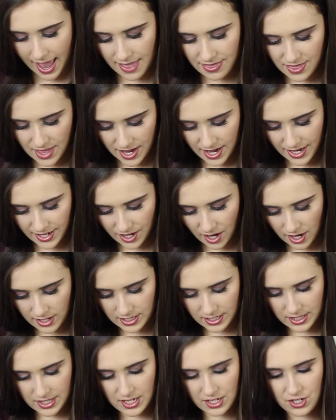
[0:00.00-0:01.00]
And then I
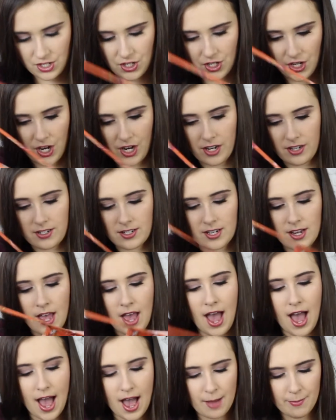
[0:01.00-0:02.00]
got this shirt
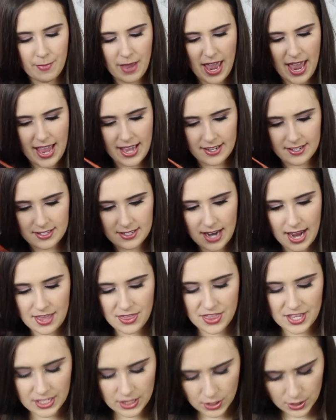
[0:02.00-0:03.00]
um, and I
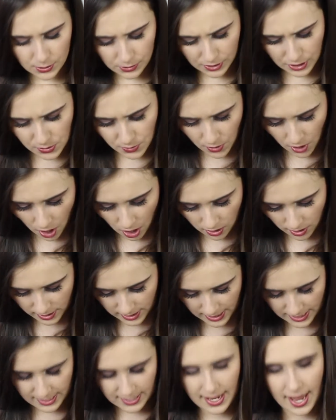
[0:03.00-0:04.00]
think that these were all
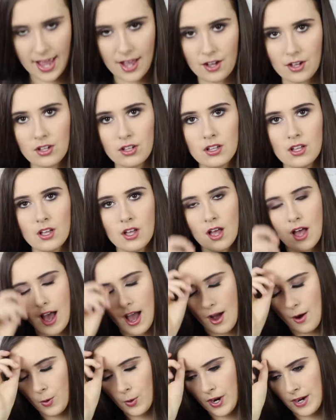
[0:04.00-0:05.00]
on sale
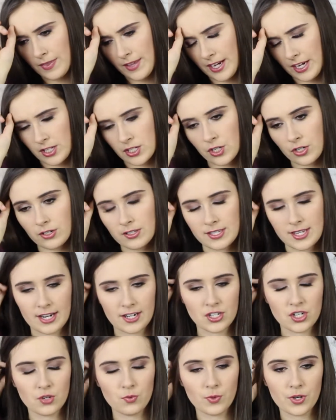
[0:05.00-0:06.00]
or in like a certain
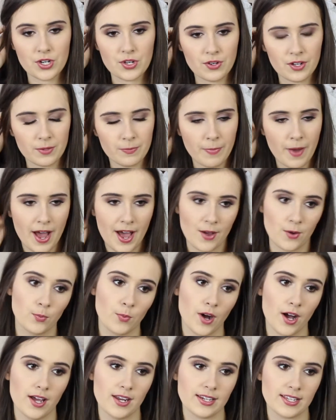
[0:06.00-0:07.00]
section where you could buy
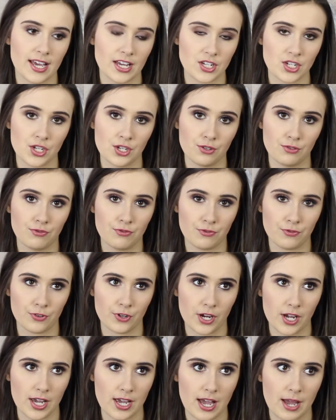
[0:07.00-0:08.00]
one, get two
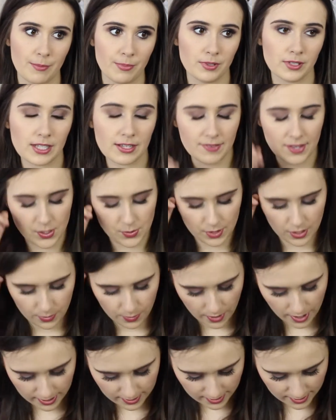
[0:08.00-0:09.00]
free. I believe that's what it
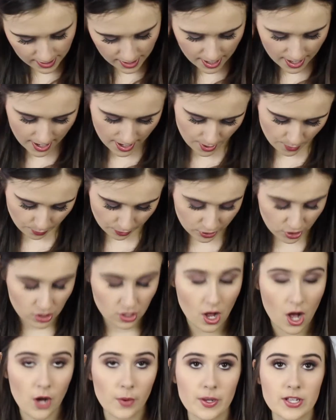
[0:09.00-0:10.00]
was, which
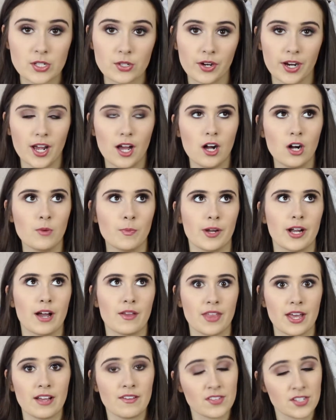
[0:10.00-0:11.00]
is always great. Oh my
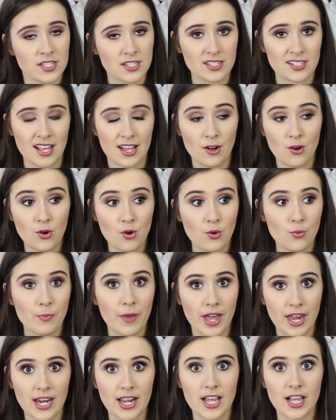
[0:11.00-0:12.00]
god, they have so
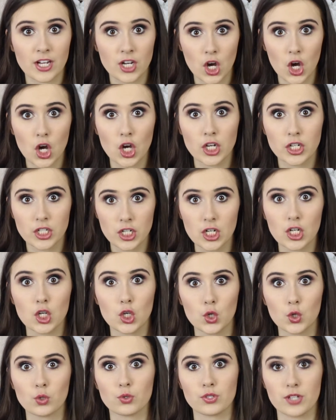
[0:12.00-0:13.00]
many good
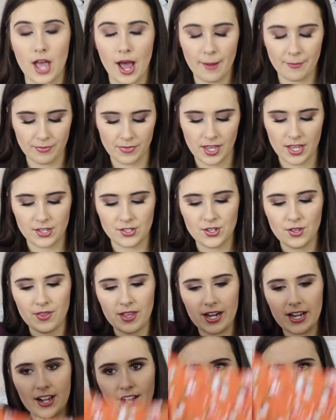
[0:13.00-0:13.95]
deals, yeah. So then I